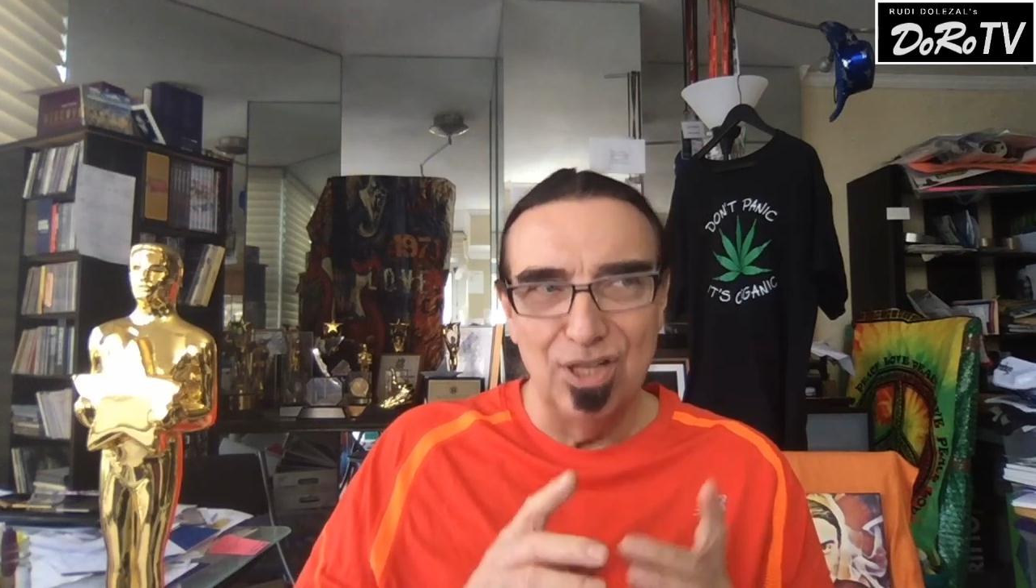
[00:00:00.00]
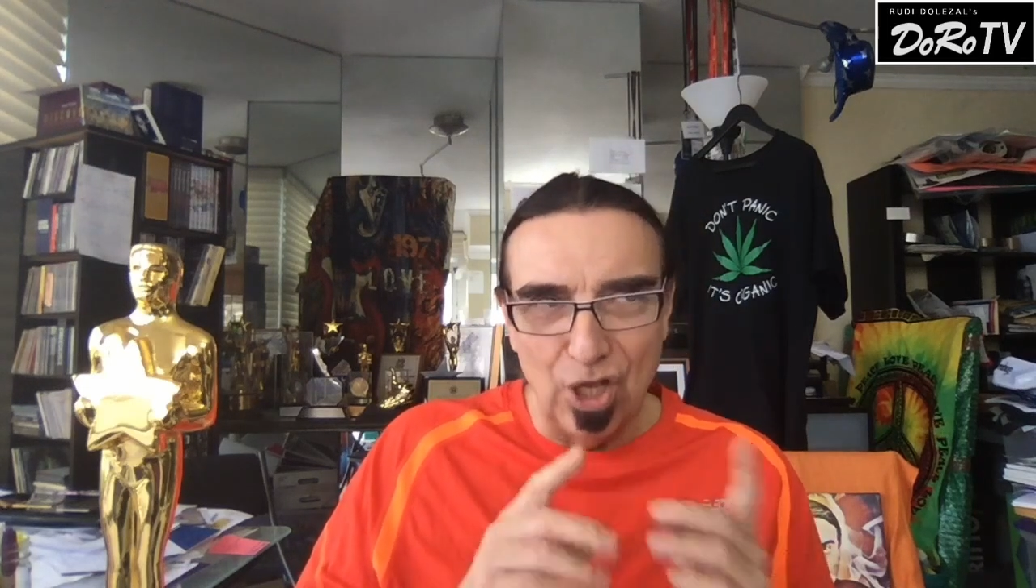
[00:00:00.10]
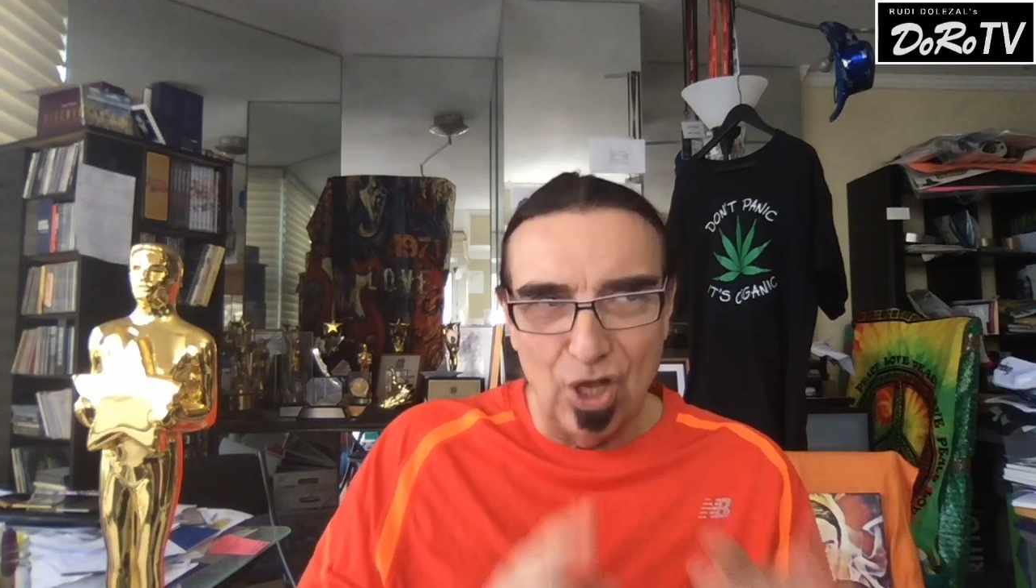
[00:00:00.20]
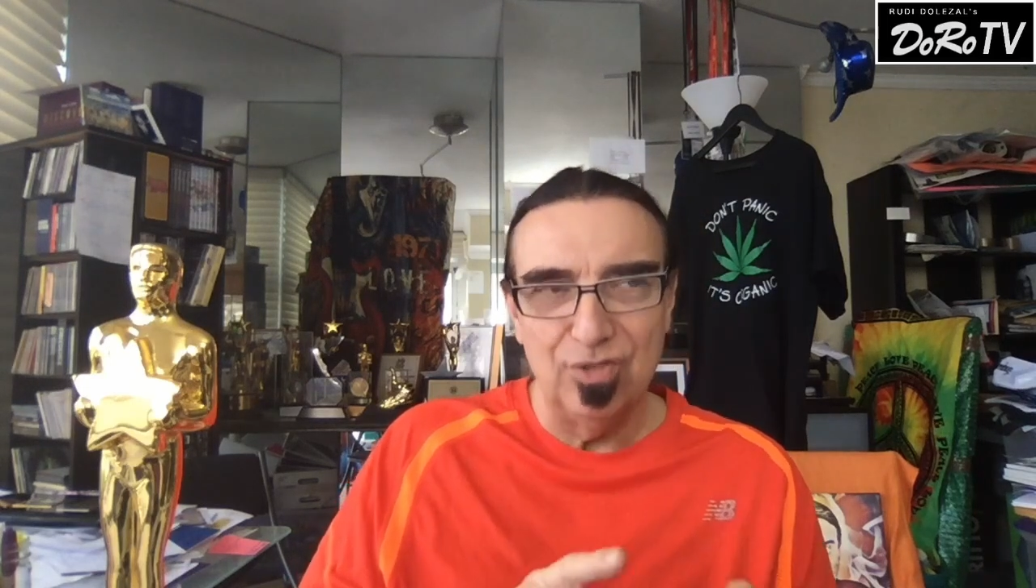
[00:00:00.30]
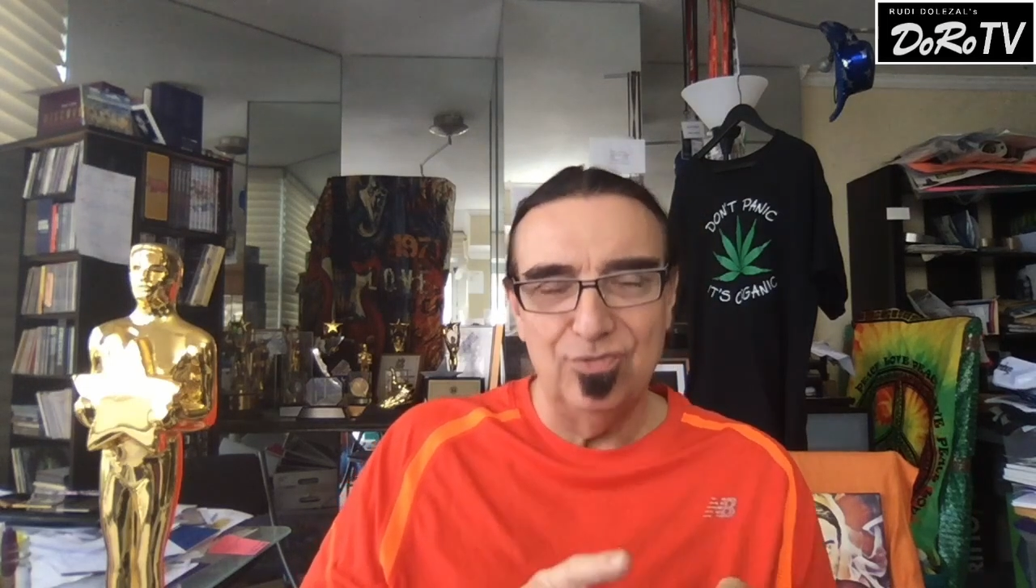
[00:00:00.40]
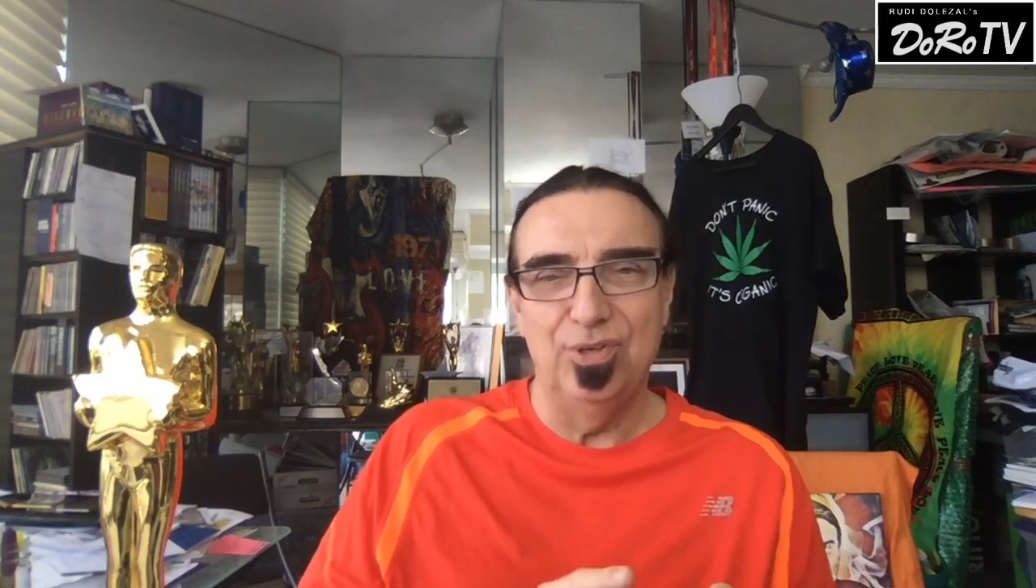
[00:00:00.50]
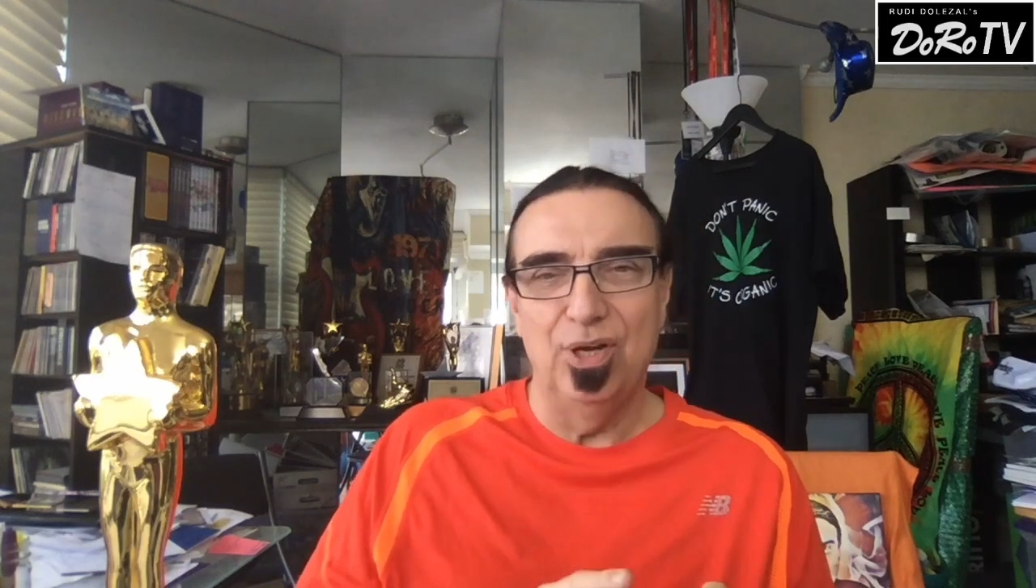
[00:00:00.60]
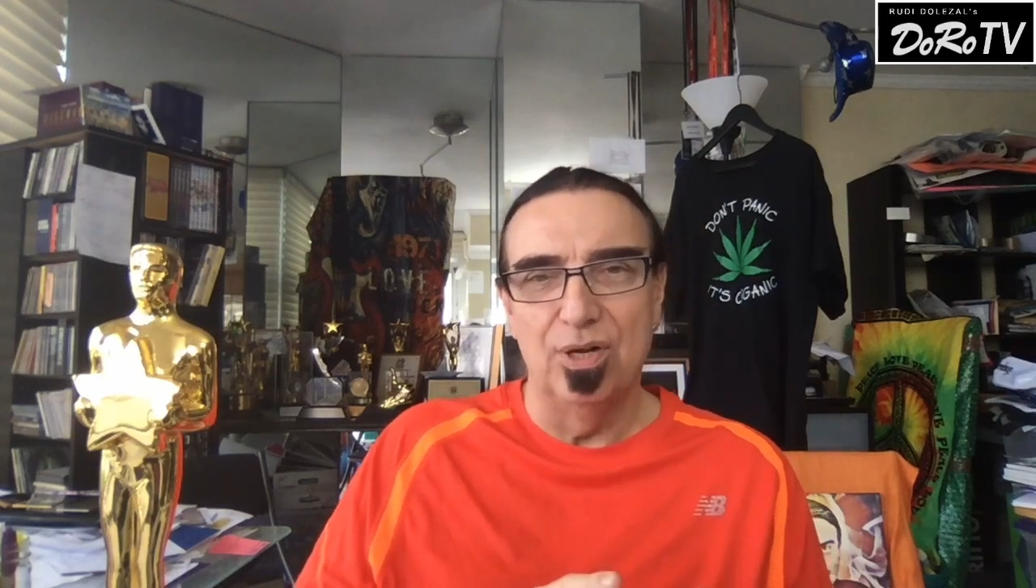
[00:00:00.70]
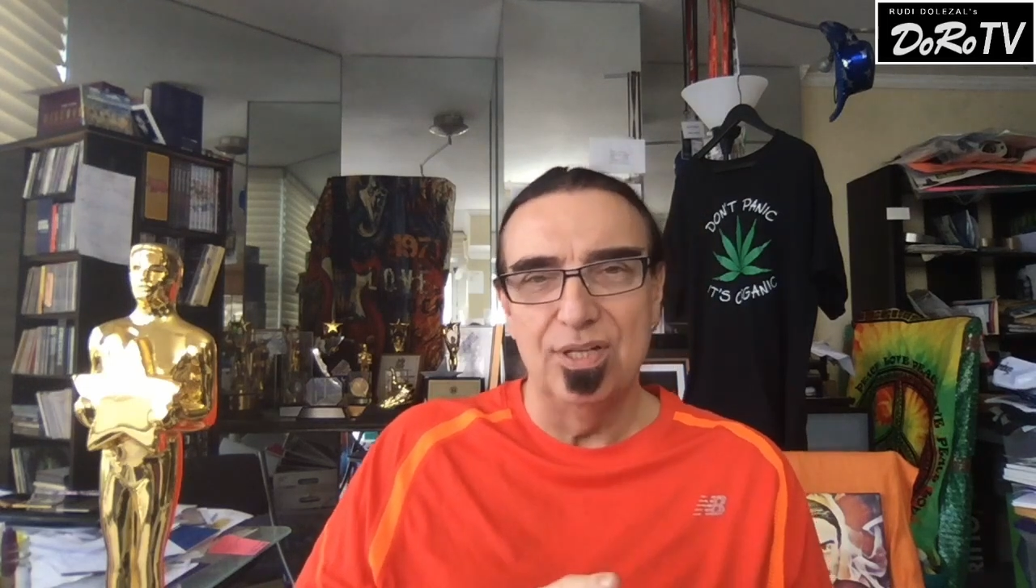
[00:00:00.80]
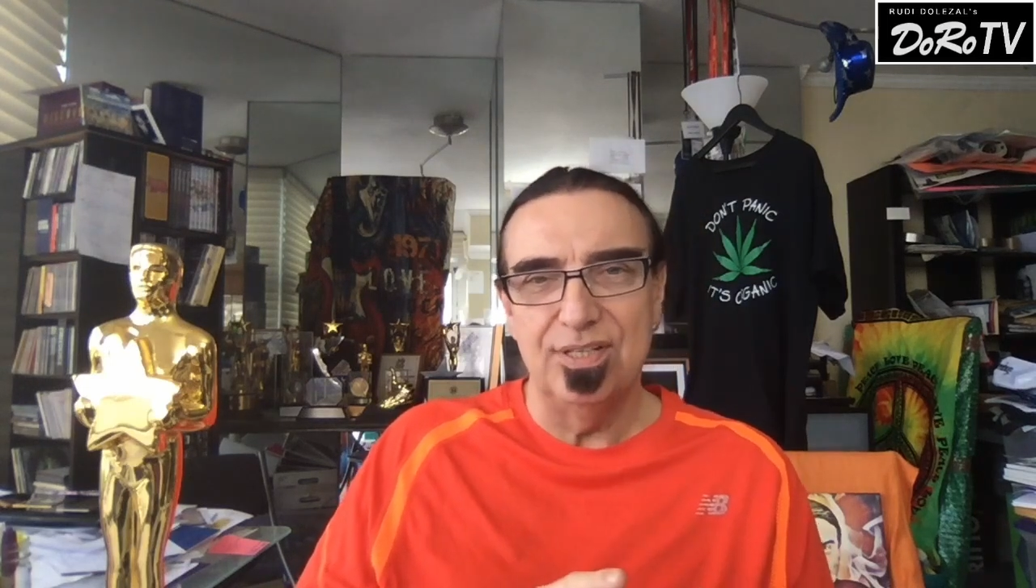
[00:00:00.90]
lot of
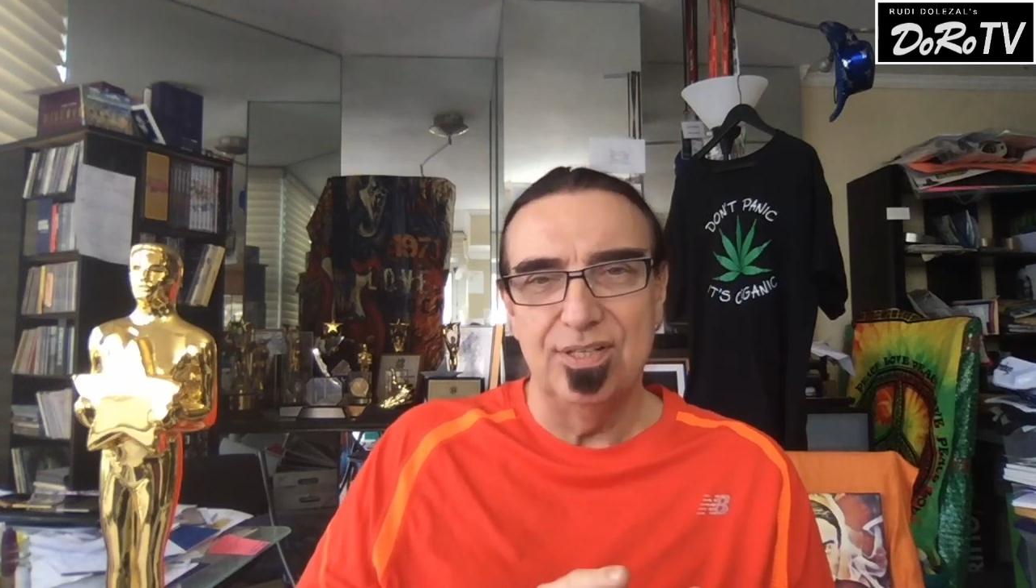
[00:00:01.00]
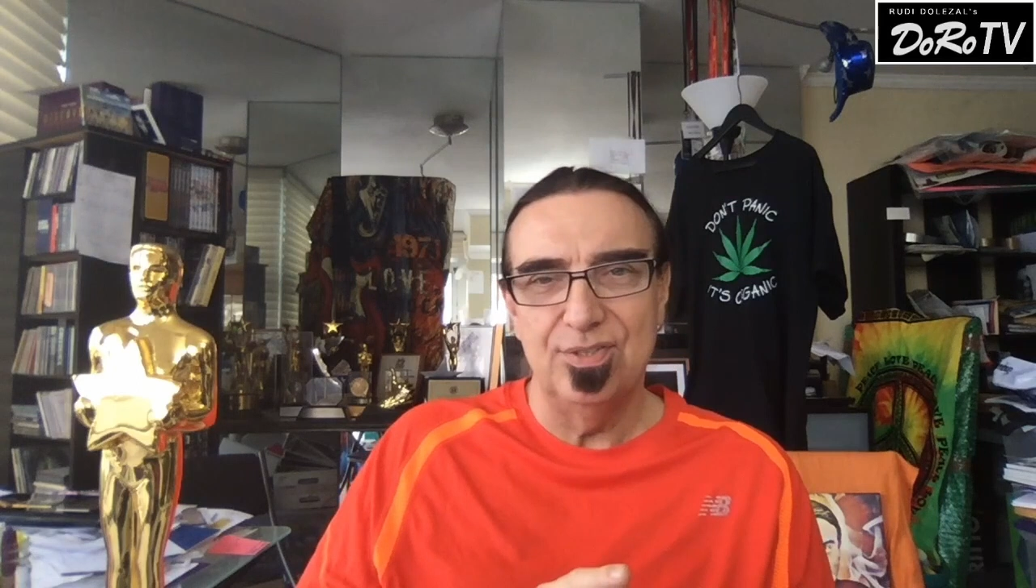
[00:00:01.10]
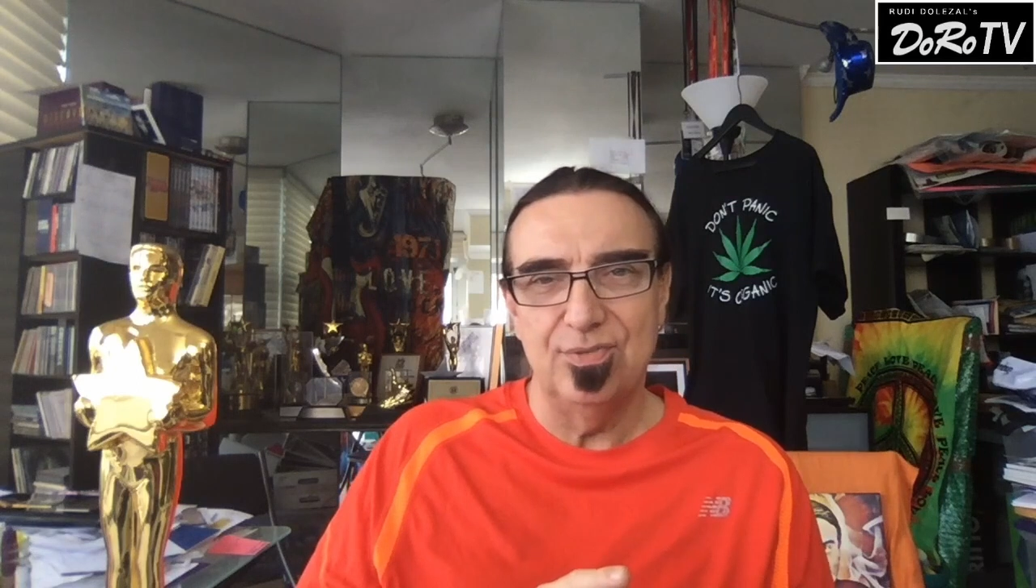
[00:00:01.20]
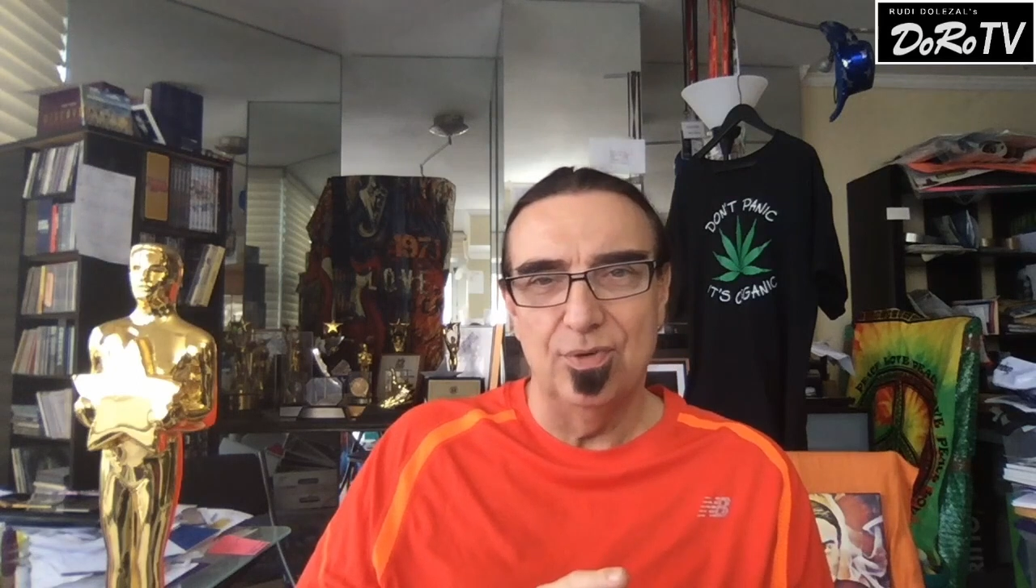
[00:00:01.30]
rehearsals